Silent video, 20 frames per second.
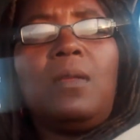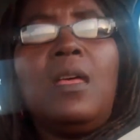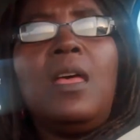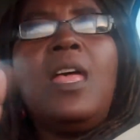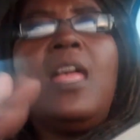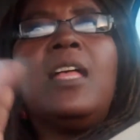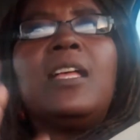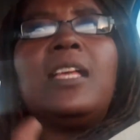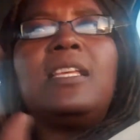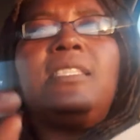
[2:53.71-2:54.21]

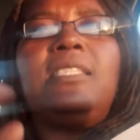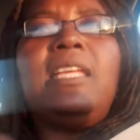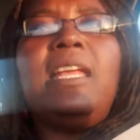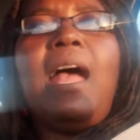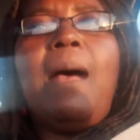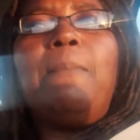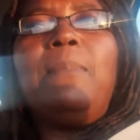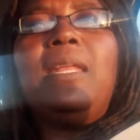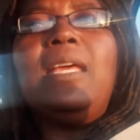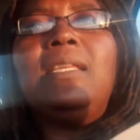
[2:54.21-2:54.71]
Cause see,
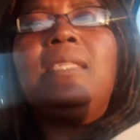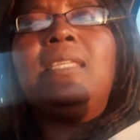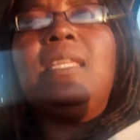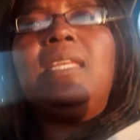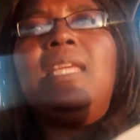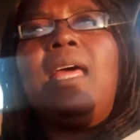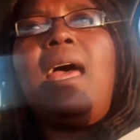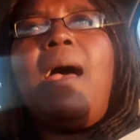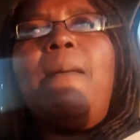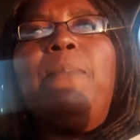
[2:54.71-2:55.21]
I'm listening.
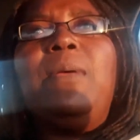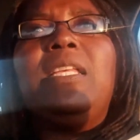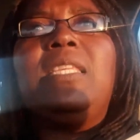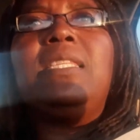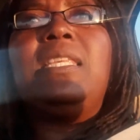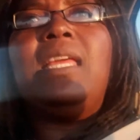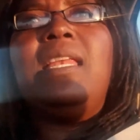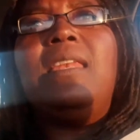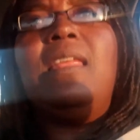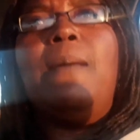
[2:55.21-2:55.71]
I be
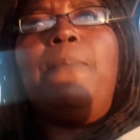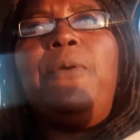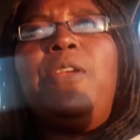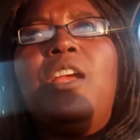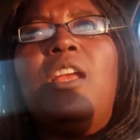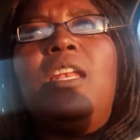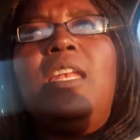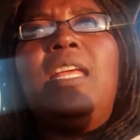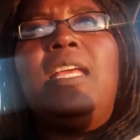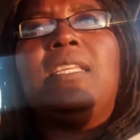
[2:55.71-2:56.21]
sitting up
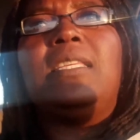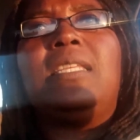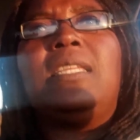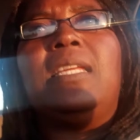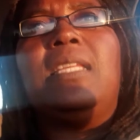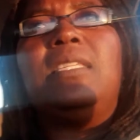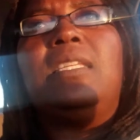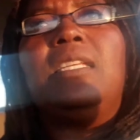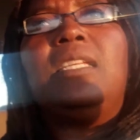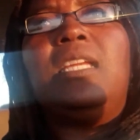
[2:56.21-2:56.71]
here
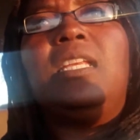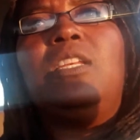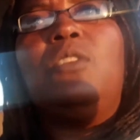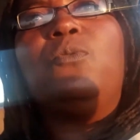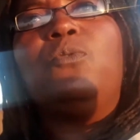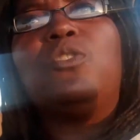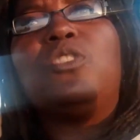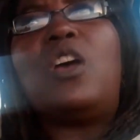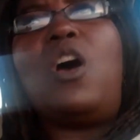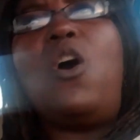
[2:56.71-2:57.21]
listening to these new
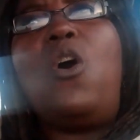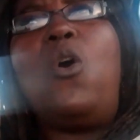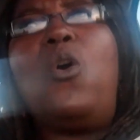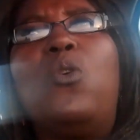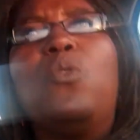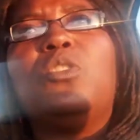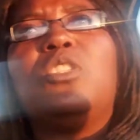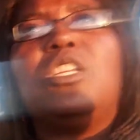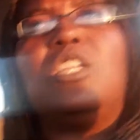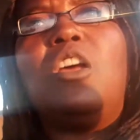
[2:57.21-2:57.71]

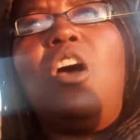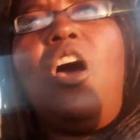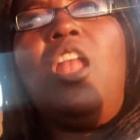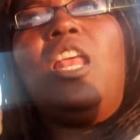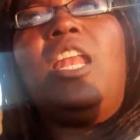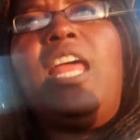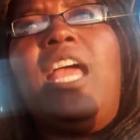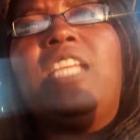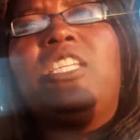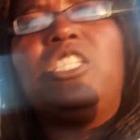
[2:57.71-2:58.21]
songs and all of
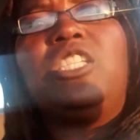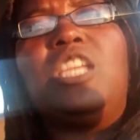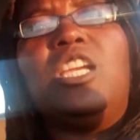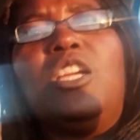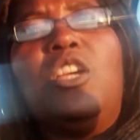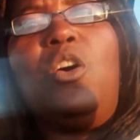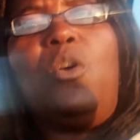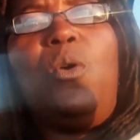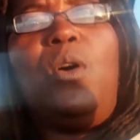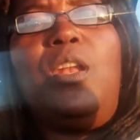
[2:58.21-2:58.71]
that shit
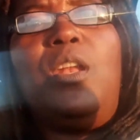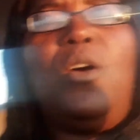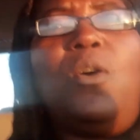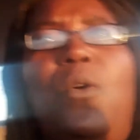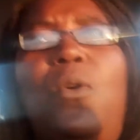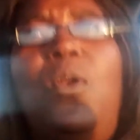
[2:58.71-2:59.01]
going on.